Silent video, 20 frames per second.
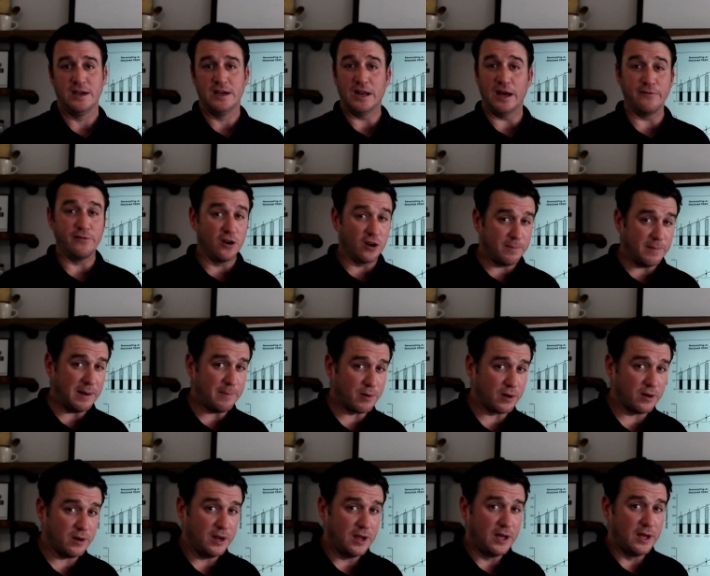Now, if you
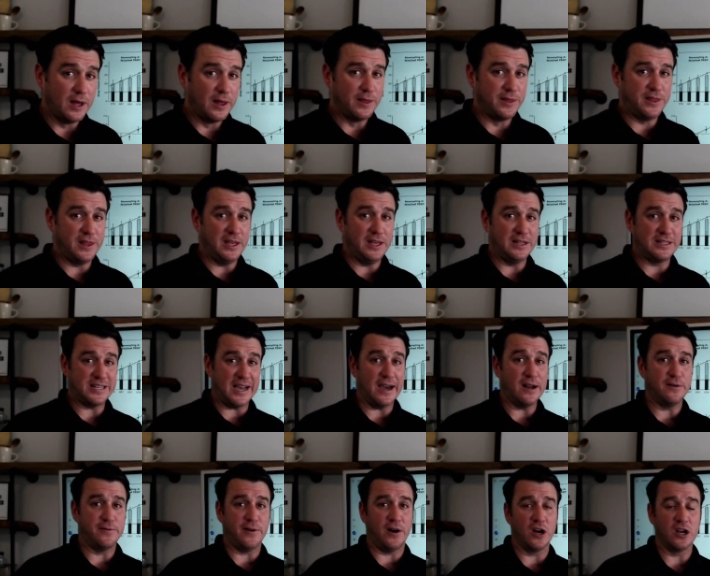remember, the
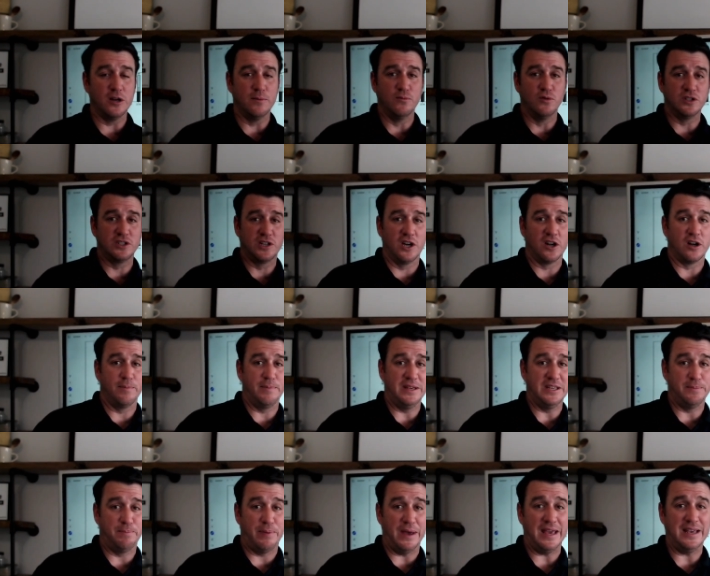tidal volume was going to
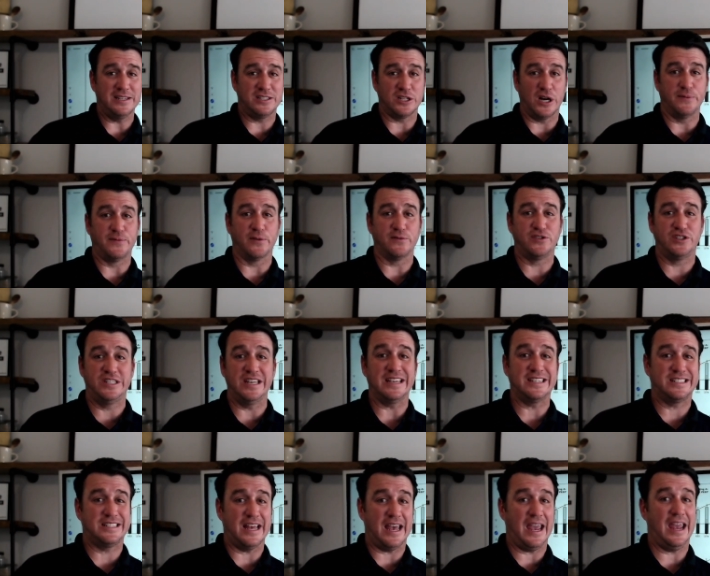be based off of
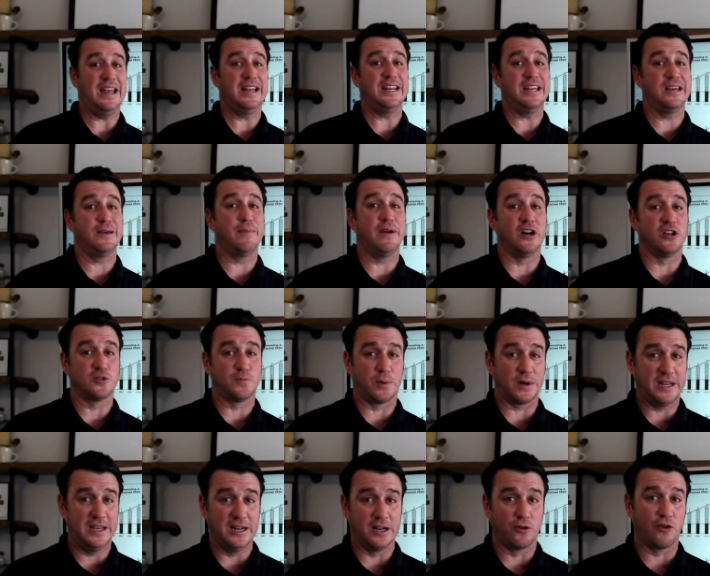6 to 8 mLs
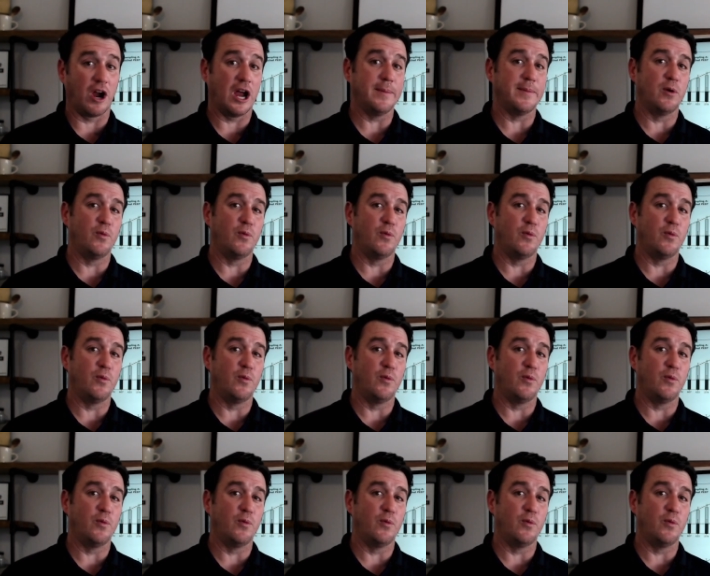per kilogram,